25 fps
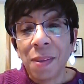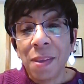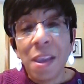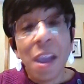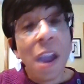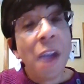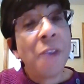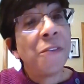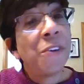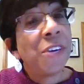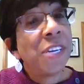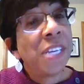
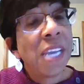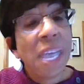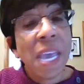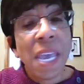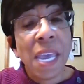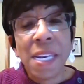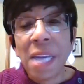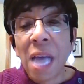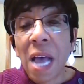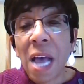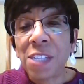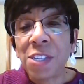Every
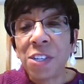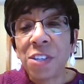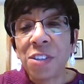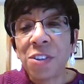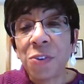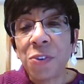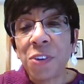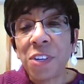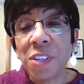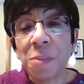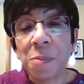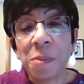day, not just
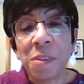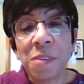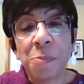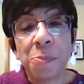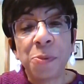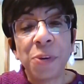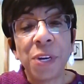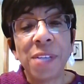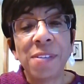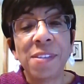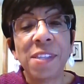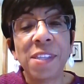Christmas,
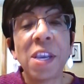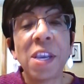brings the